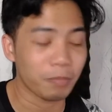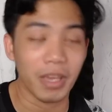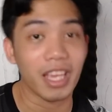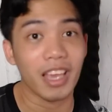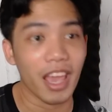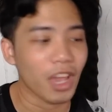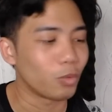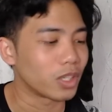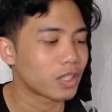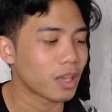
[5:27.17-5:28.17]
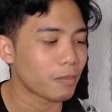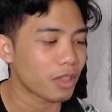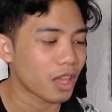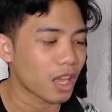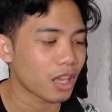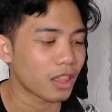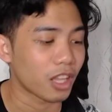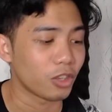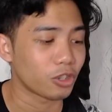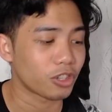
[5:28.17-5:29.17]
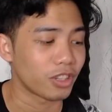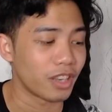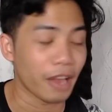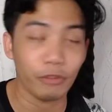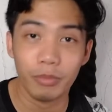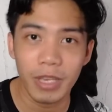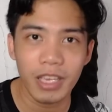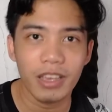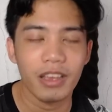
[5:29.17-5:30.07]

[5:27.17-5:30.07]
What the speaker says: being gay was something that you should never be.